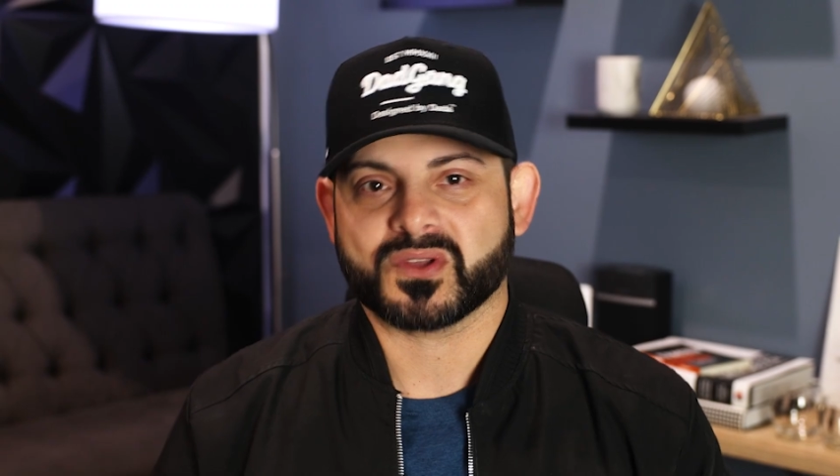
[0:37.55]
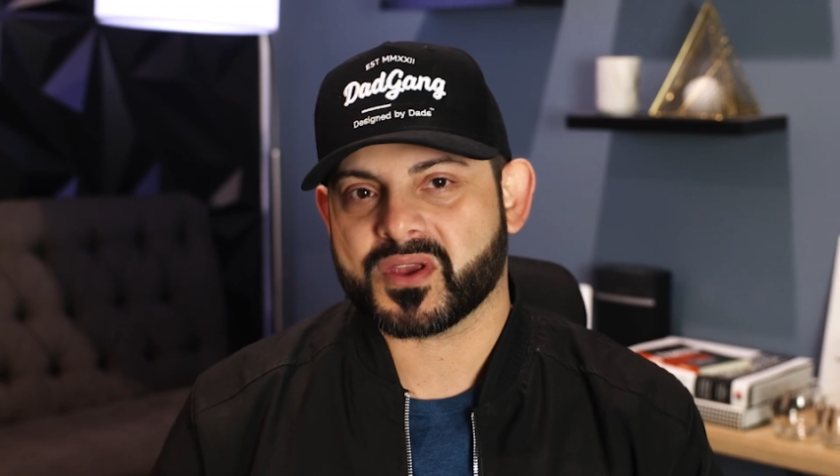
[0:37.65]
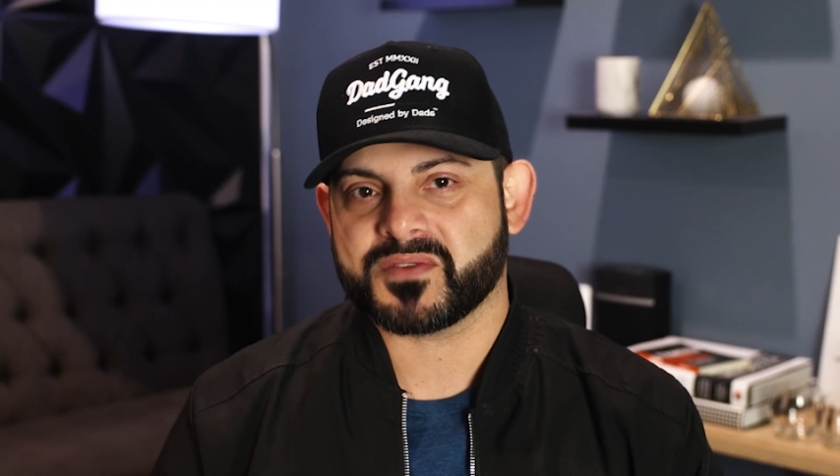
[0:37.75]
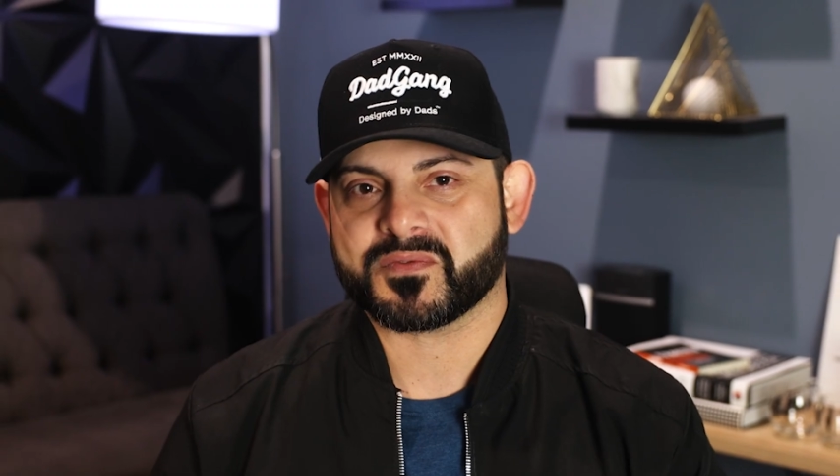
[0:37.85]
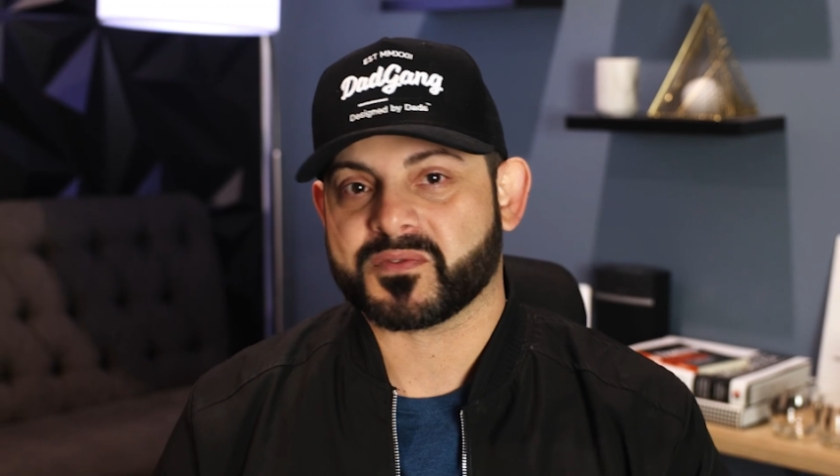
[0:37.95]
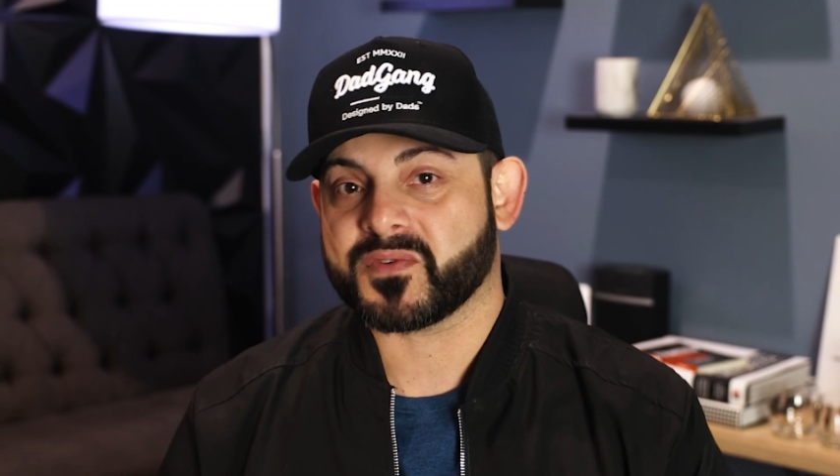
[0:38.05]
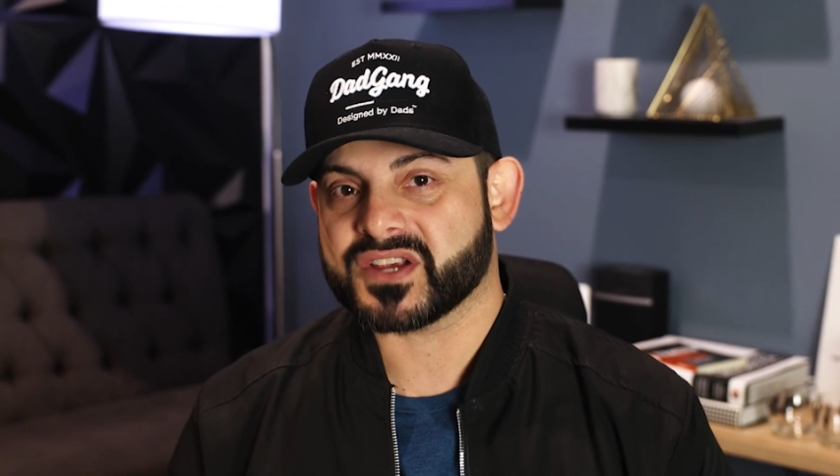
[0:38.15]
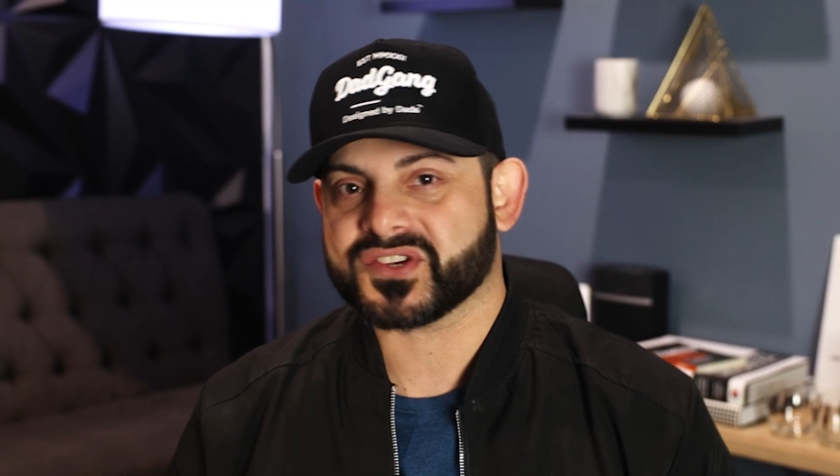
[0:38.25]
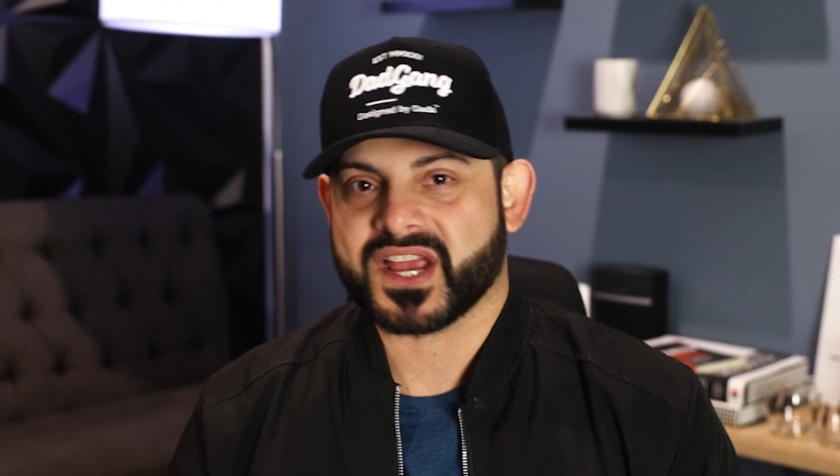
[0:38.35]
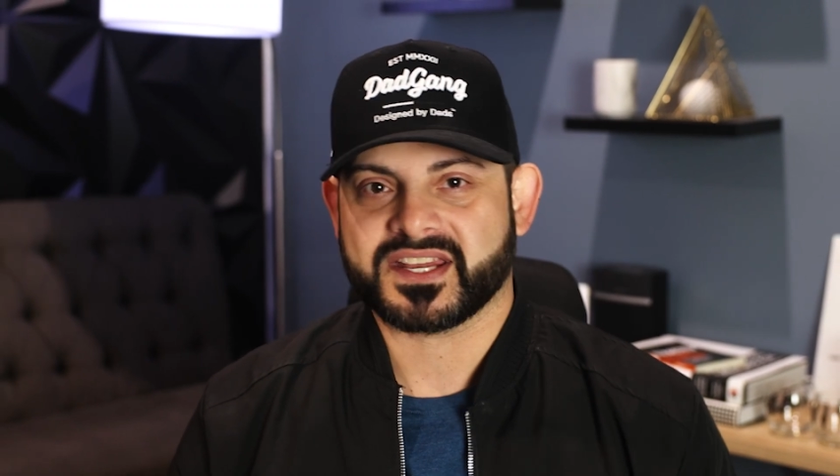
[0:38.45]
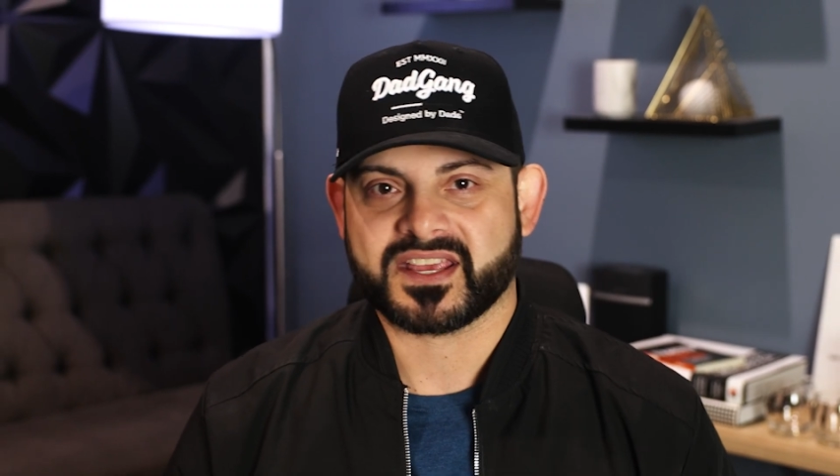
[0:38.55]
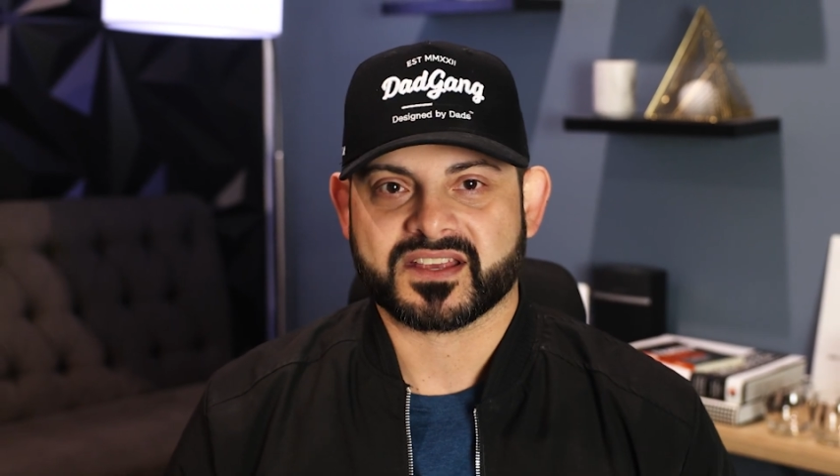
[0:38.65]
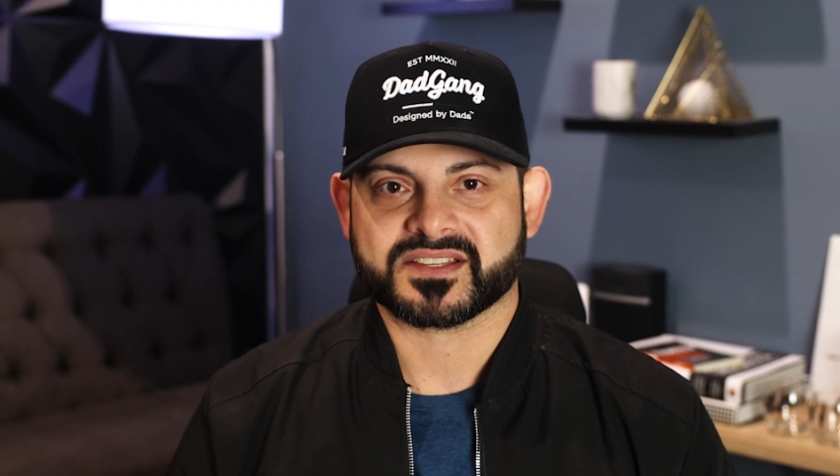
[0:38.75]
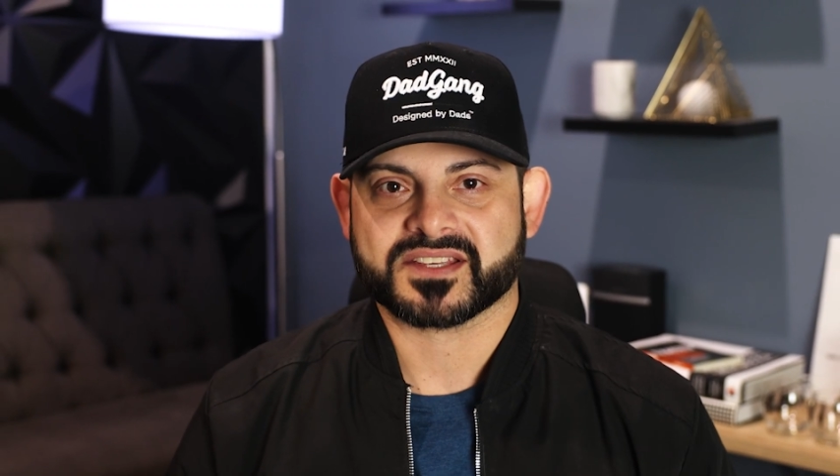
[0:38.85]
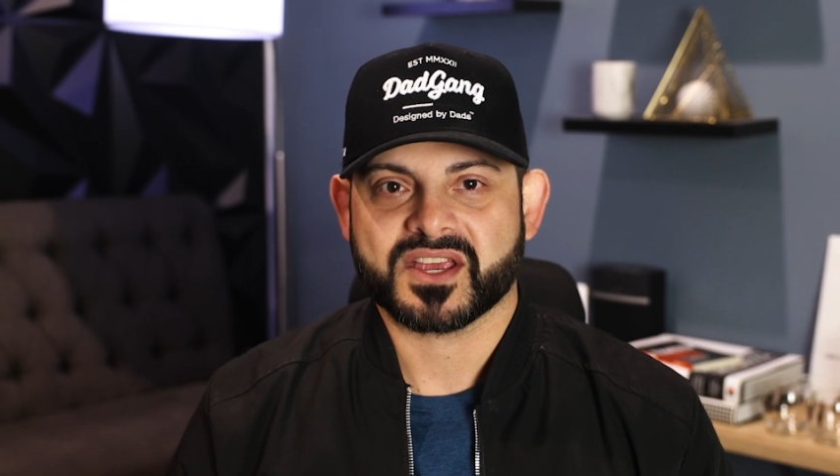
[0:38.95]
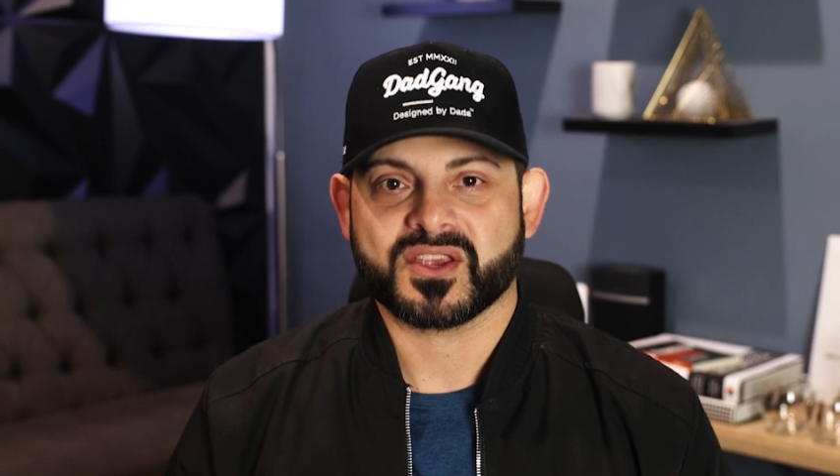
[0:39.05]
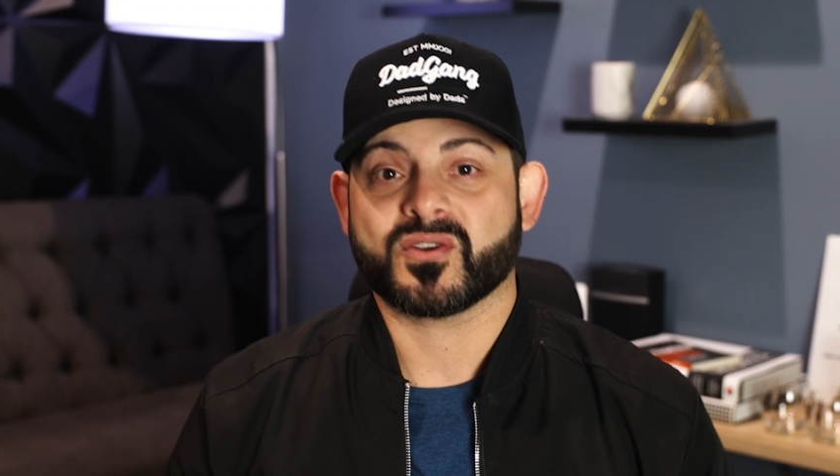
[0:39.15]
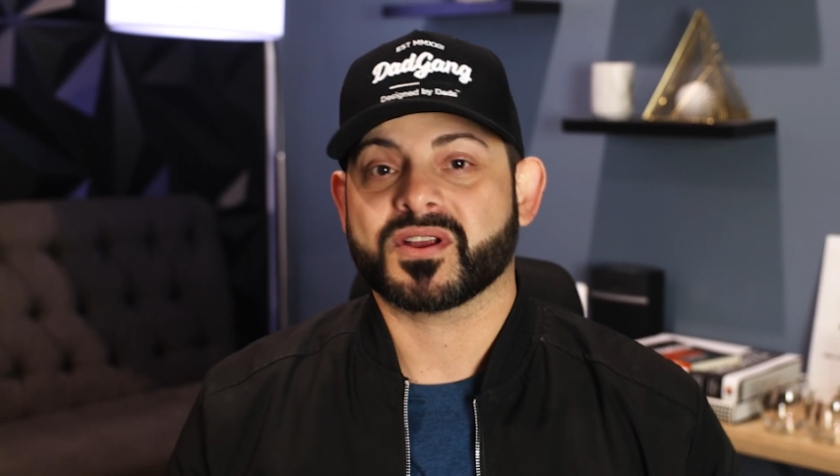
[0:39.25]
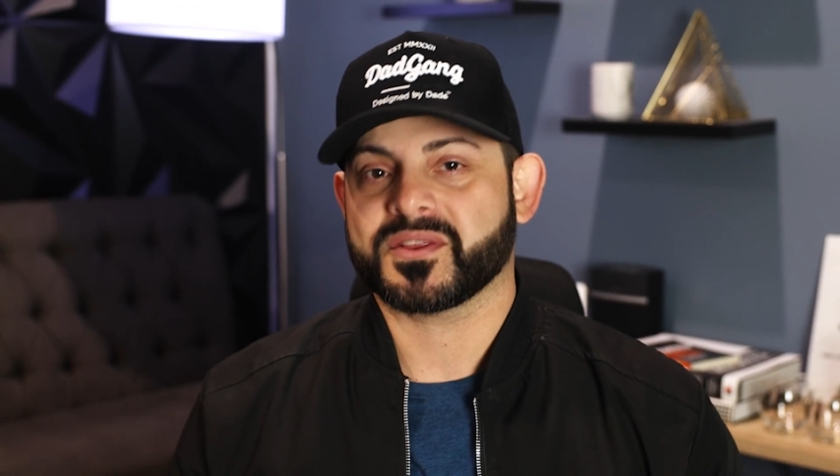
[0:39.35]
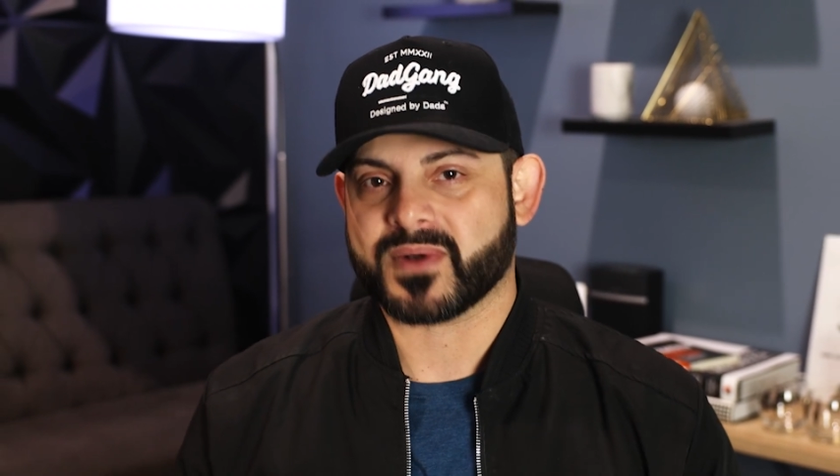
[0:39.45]
looking for fresh ideas,
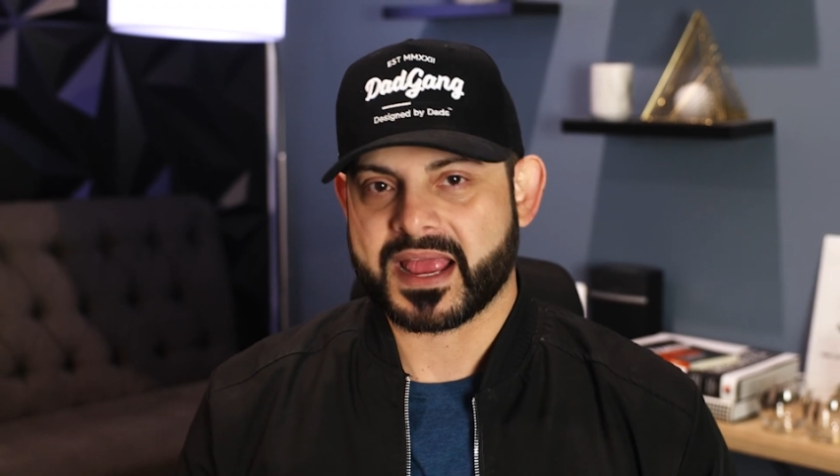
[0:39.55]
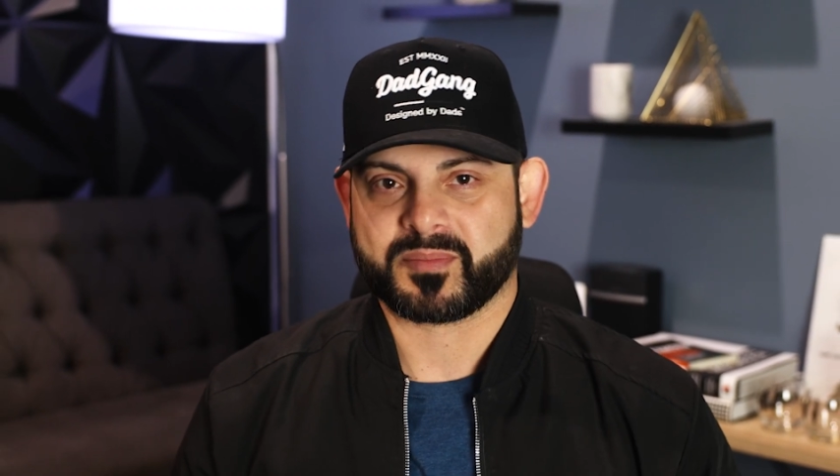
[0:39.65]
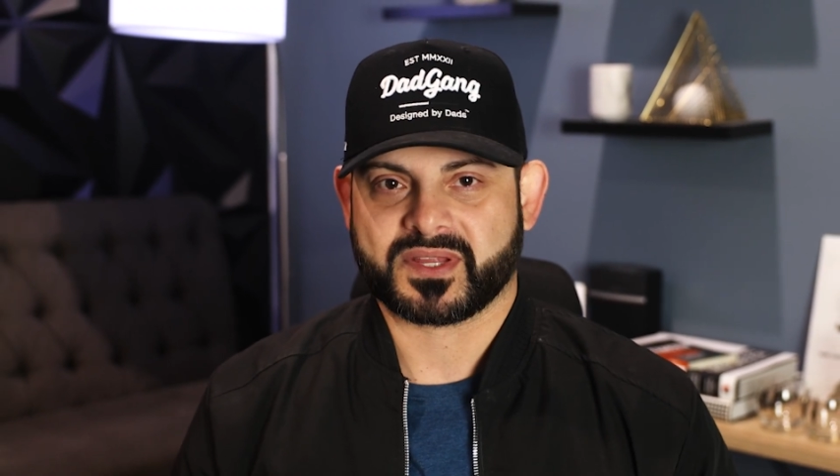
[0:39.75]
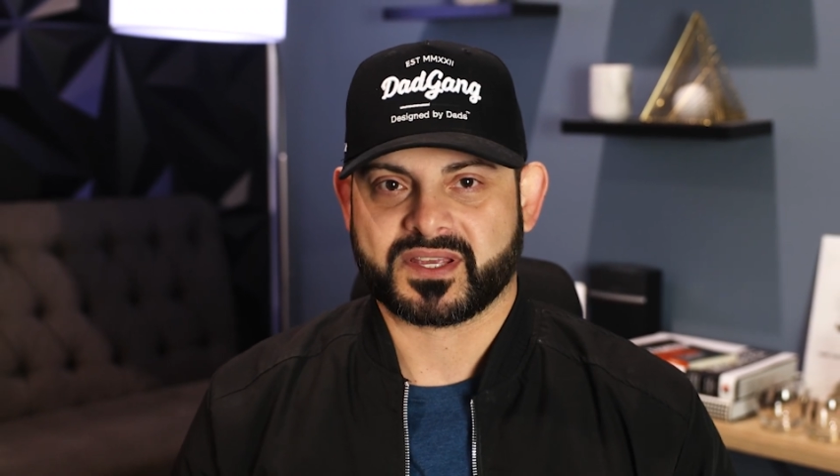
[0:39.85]
you're in the right